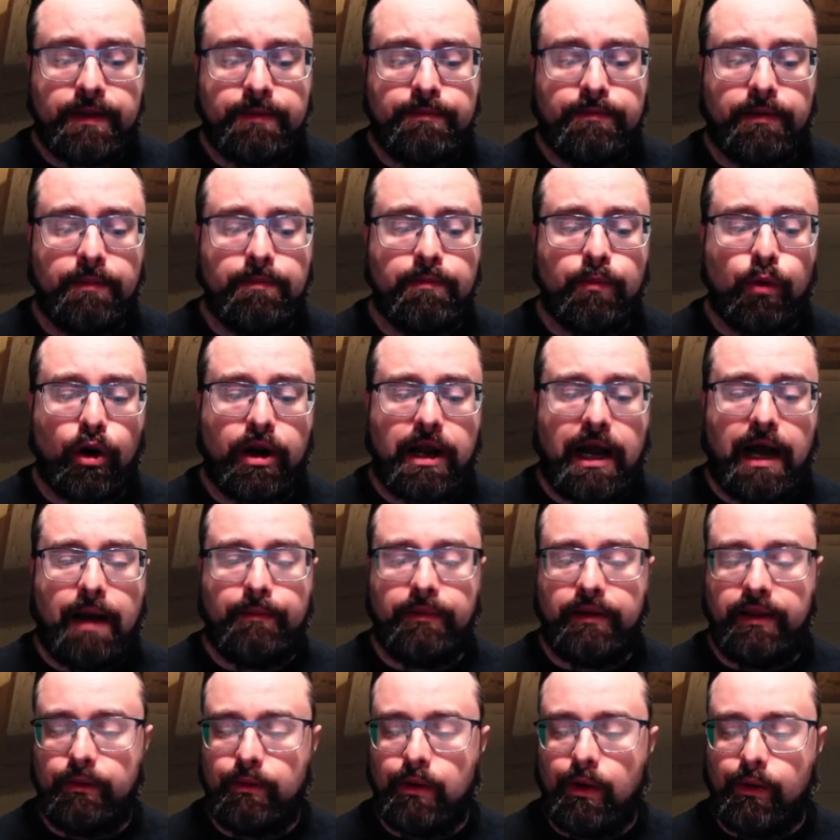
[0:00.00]
But more
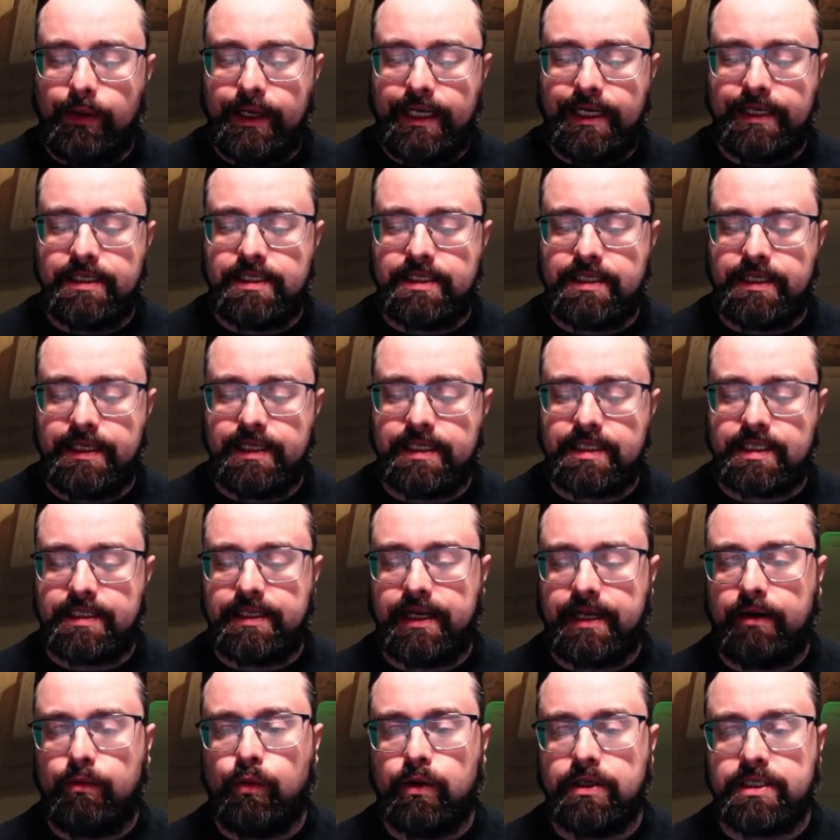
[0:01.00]
commonly, what we did see
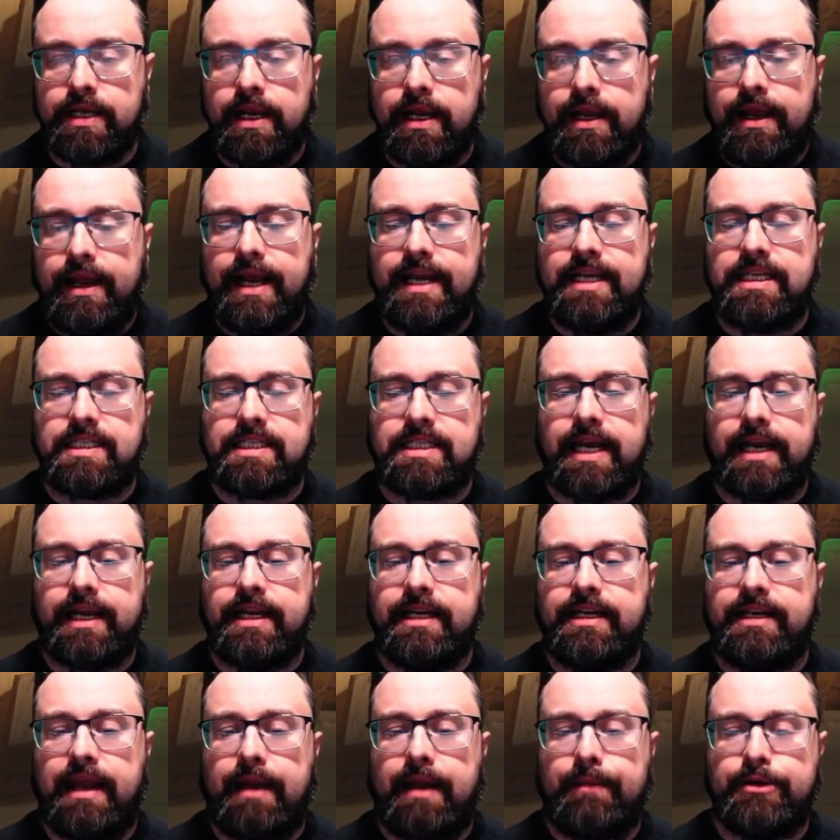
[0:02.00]
instead was a
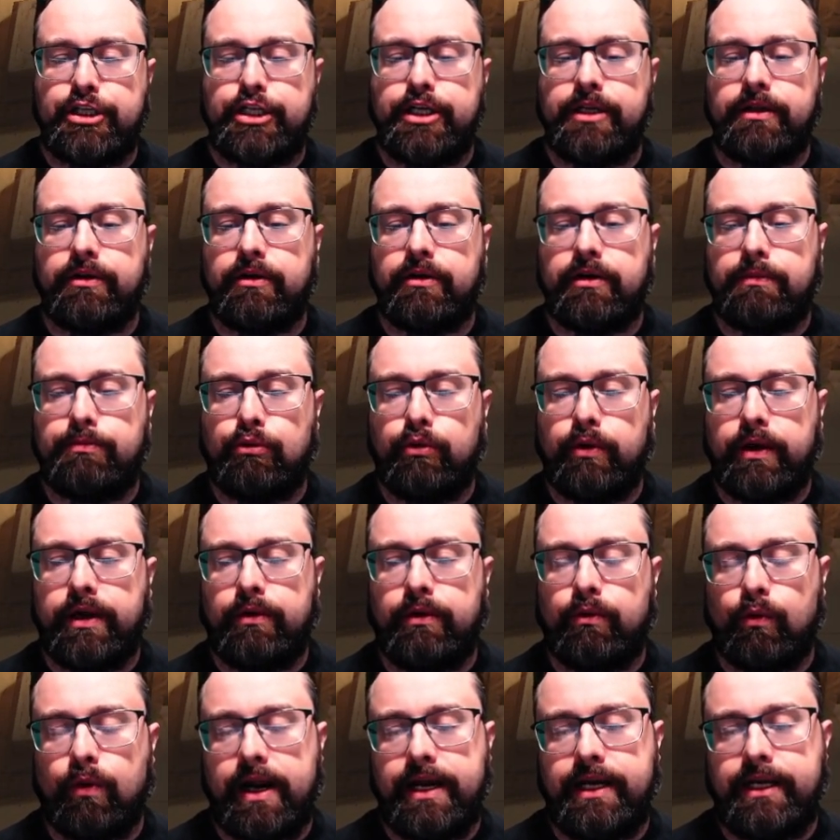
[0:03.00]
second damage dealer
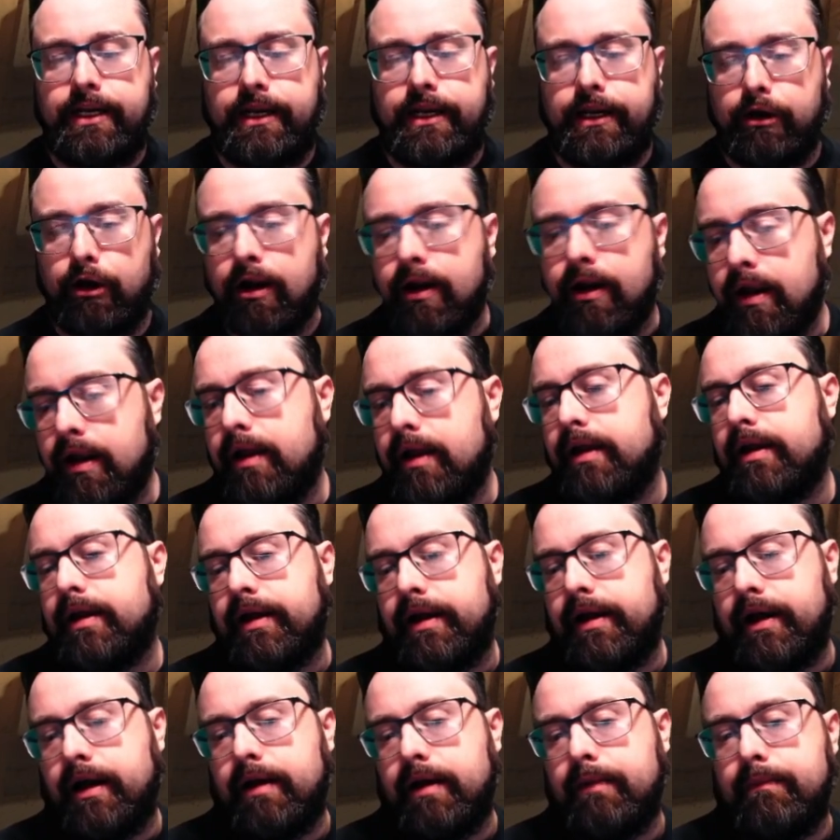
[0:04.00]
deployed right here.
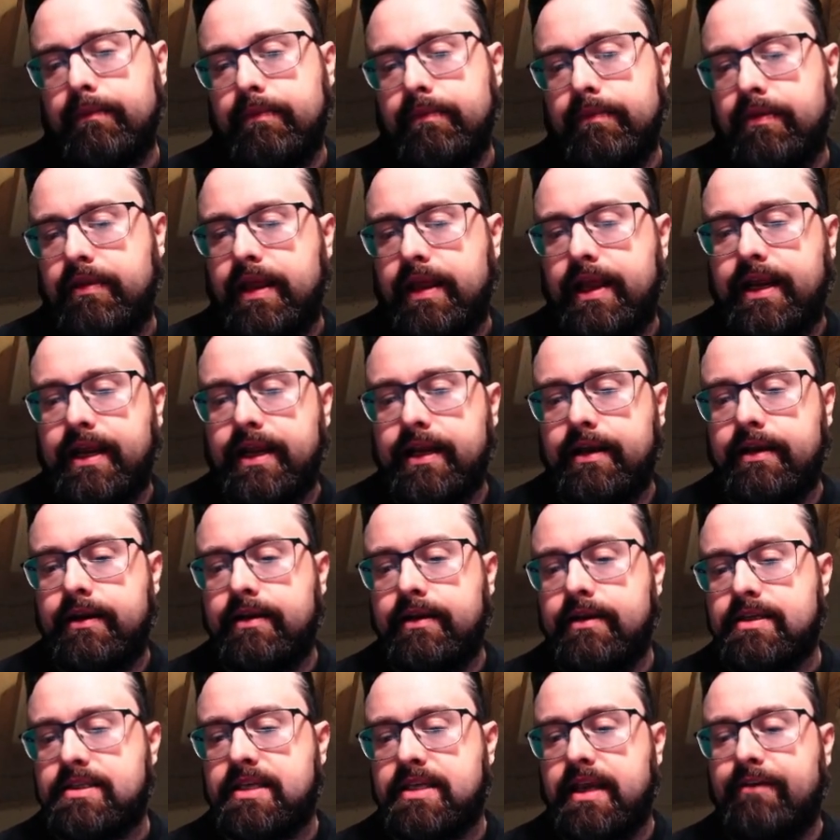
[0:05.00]
They can
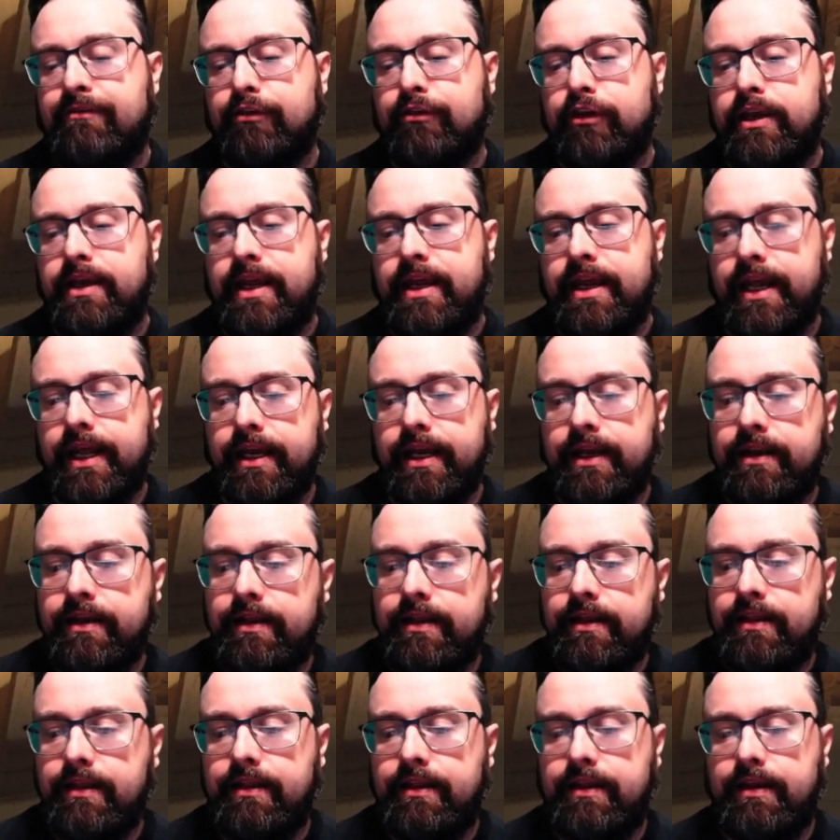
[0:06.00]
safely hit
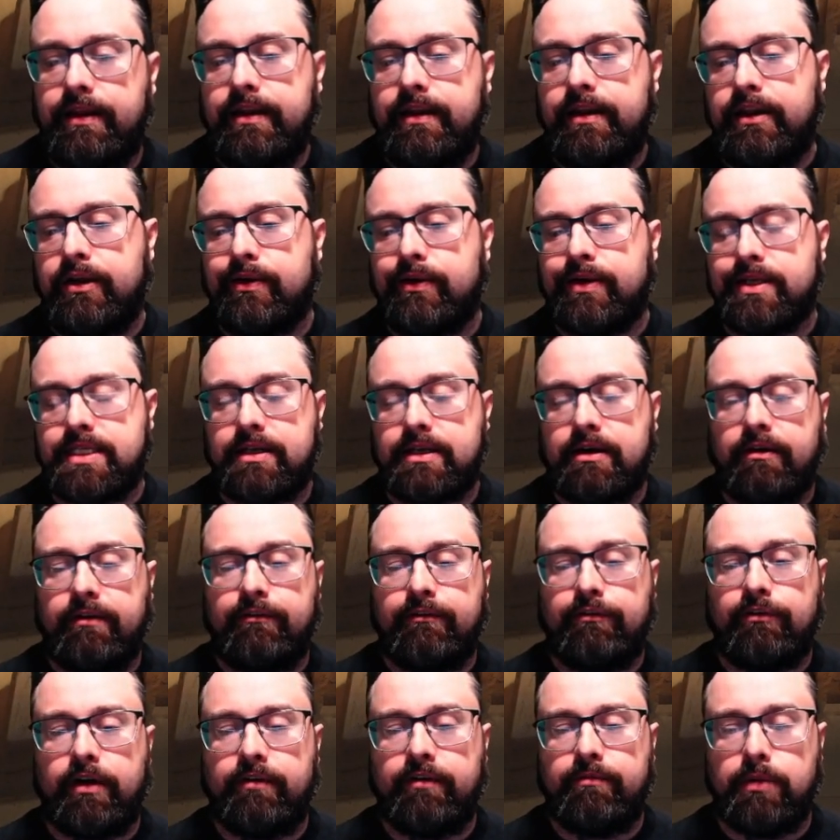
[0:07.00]
the units that are in
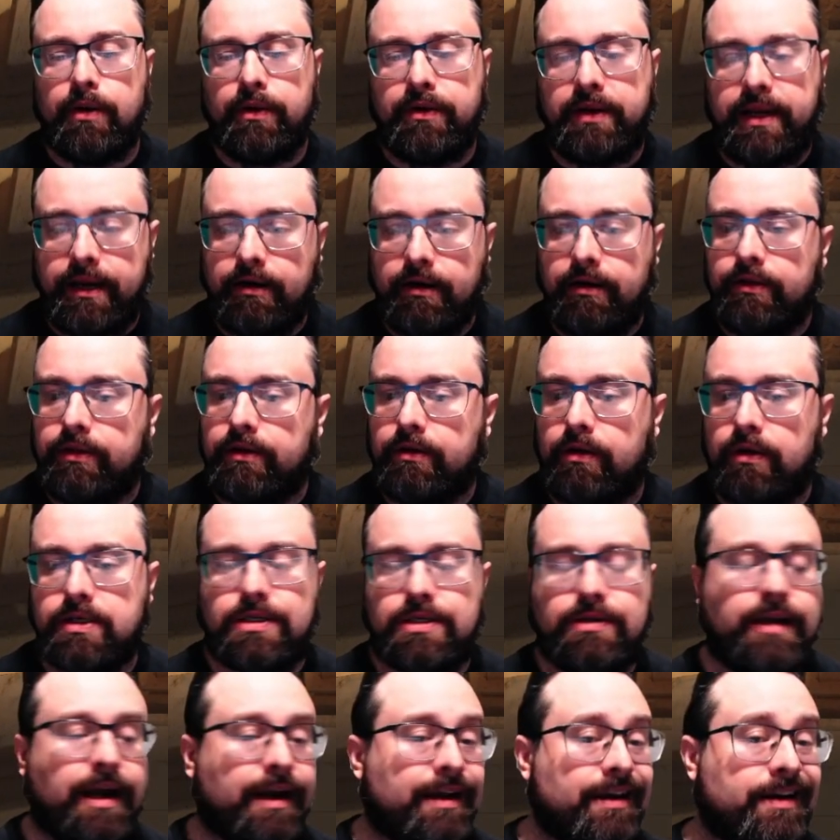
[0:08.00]
front of Broke here. They're
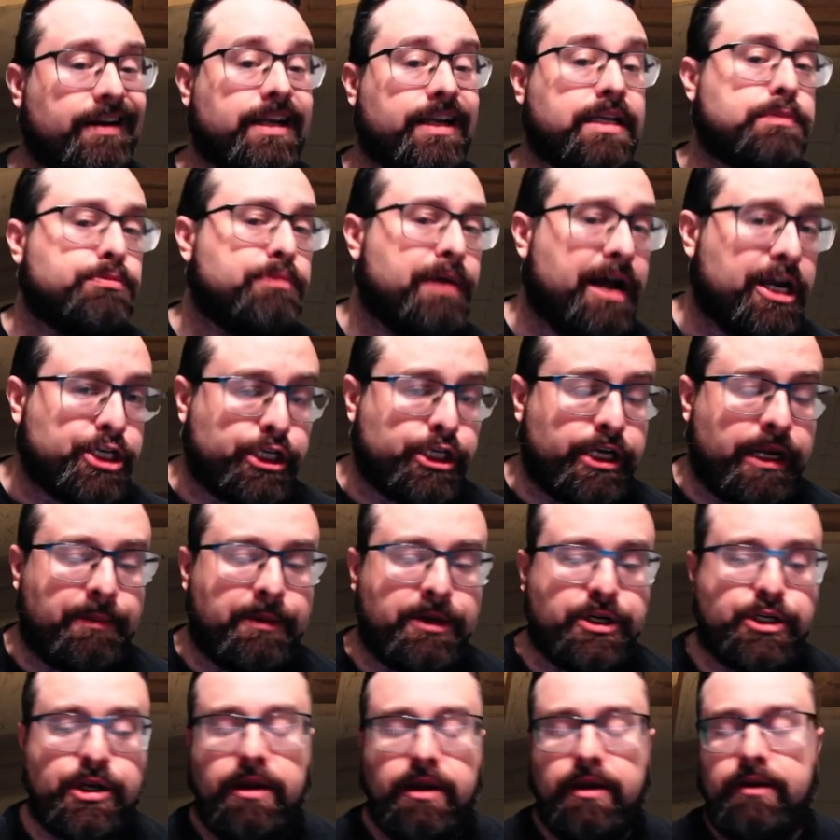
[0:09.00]
also not going to take splash
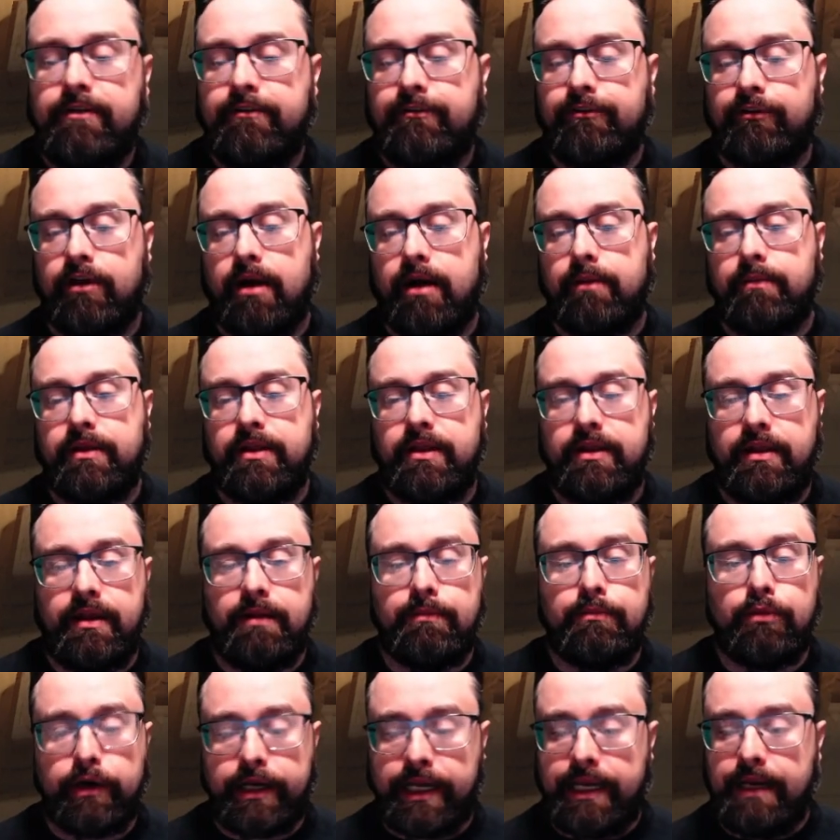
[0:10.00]
damage from the
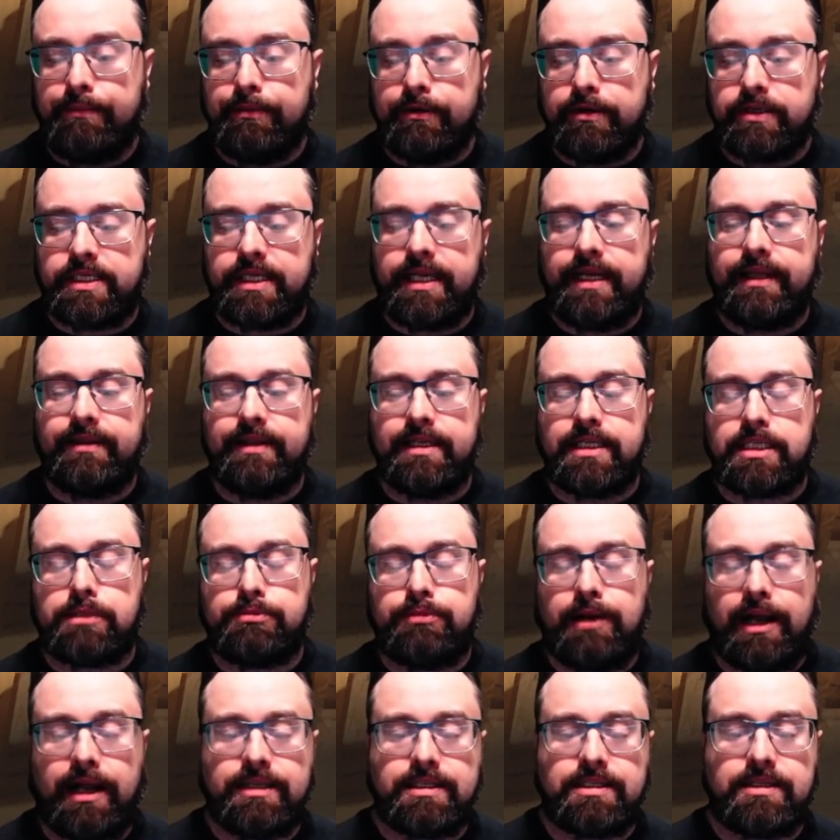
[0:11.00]
bookkeepers in this
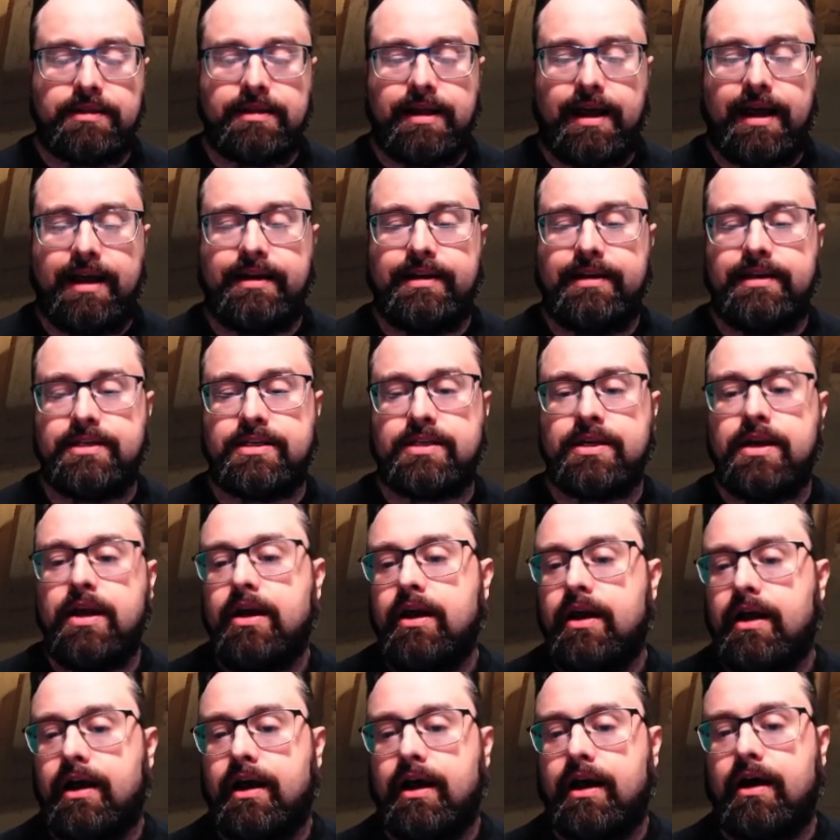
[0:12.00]
spot, so that is
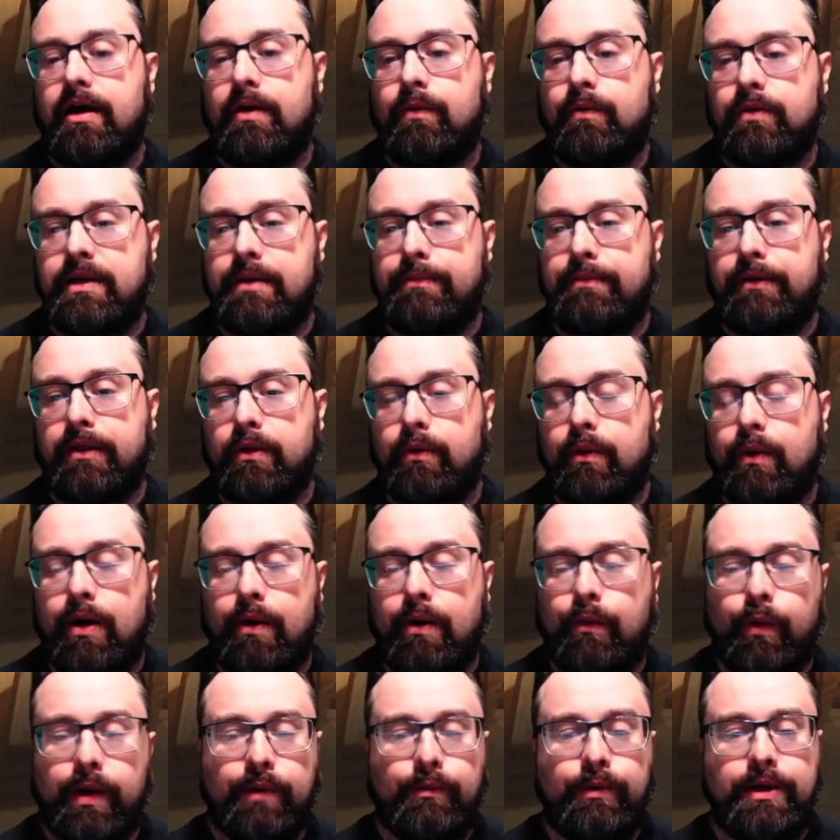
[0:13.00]
typically
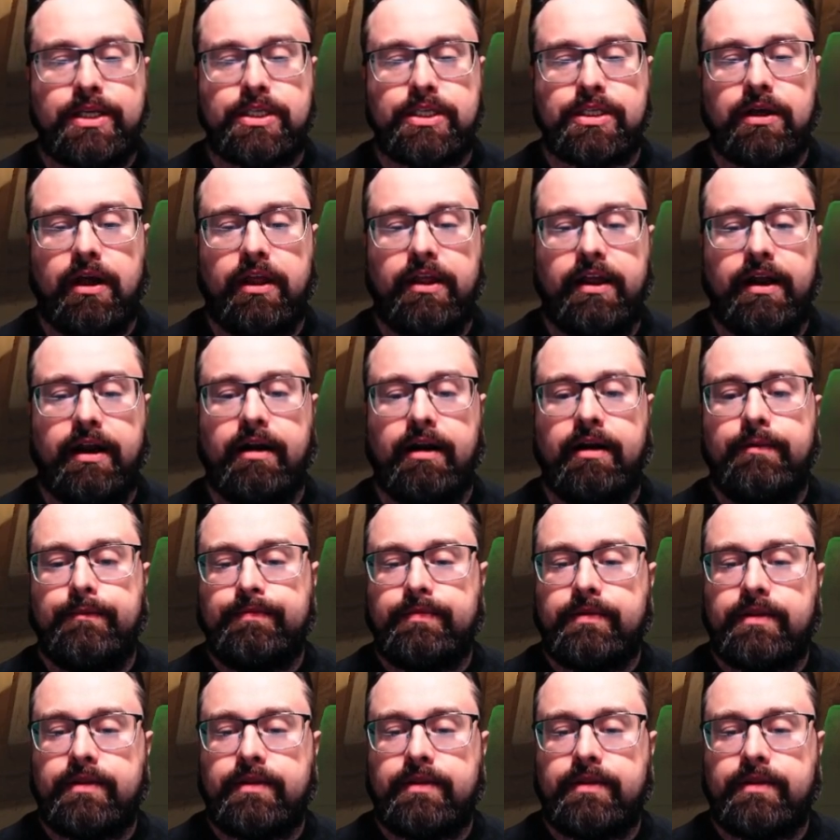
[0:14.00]
what we saw there.